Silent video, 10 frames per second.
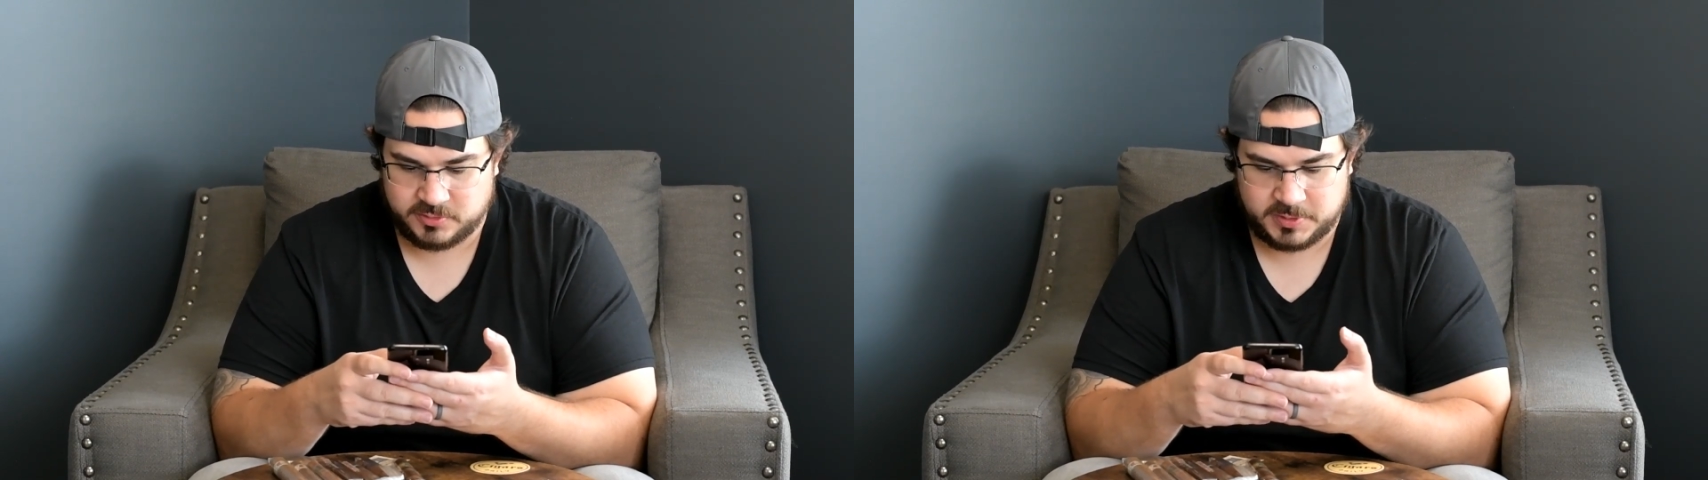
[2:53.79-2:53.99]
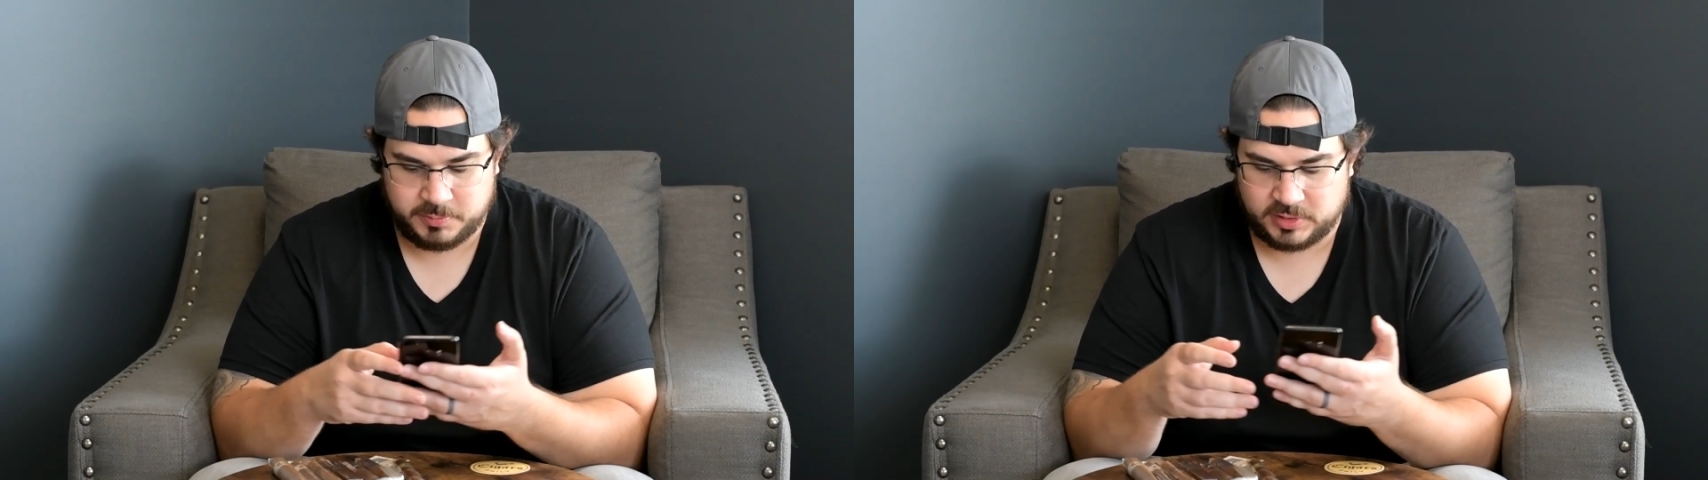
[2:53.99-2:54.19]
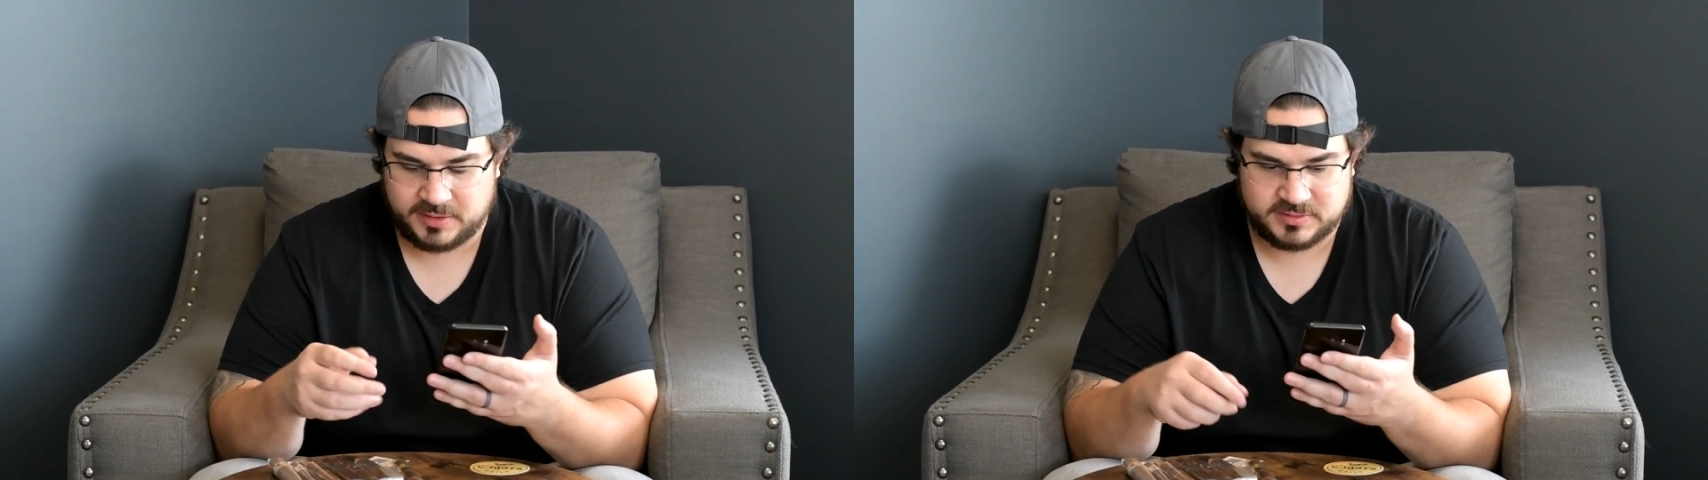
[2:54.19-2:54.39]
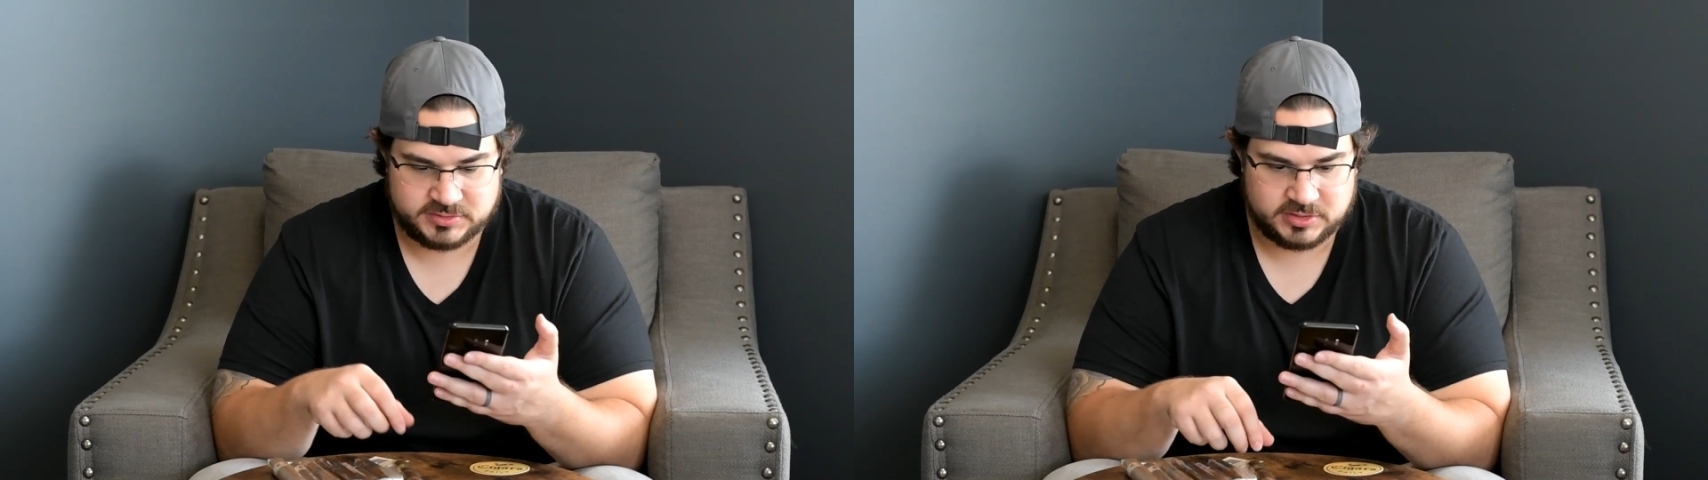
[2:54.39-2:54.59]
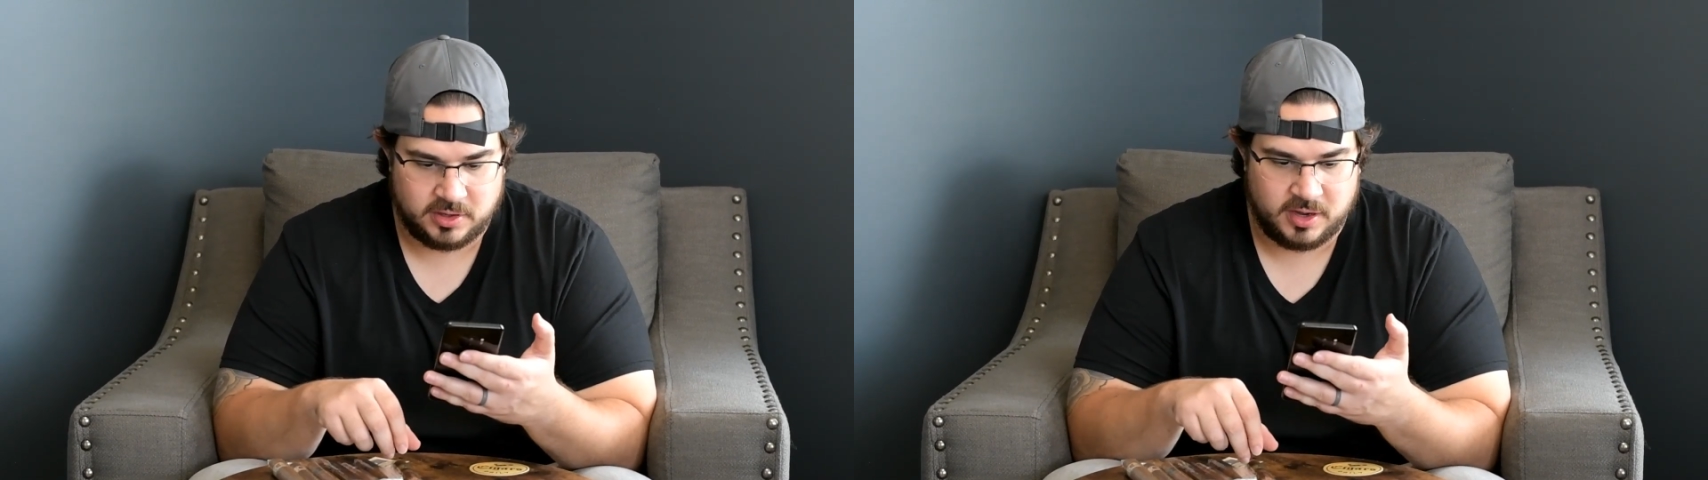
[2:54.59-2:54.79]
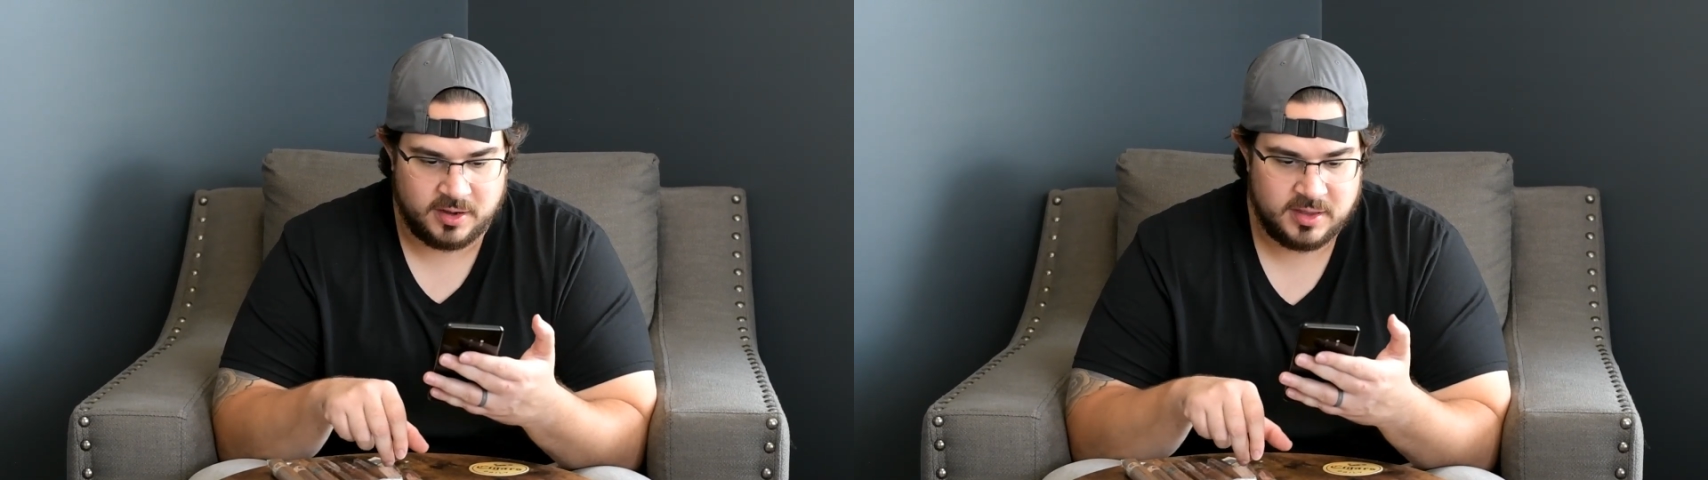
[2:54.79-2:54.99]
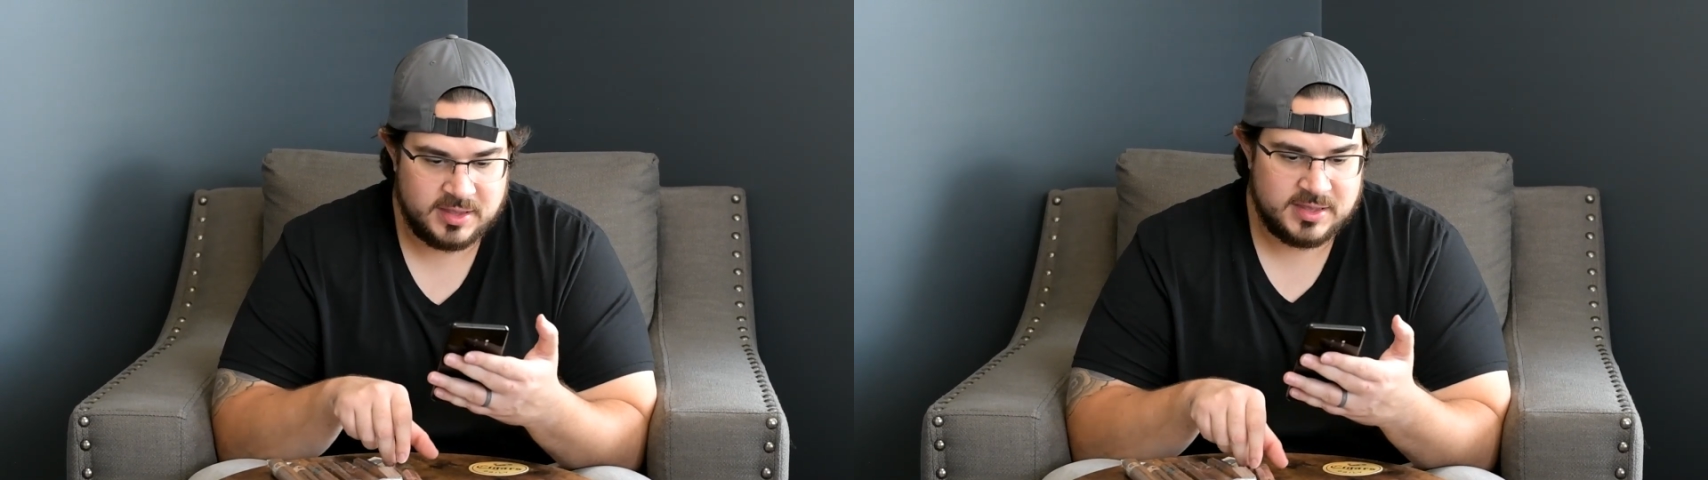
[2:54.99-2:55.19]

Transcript: People love this cigar.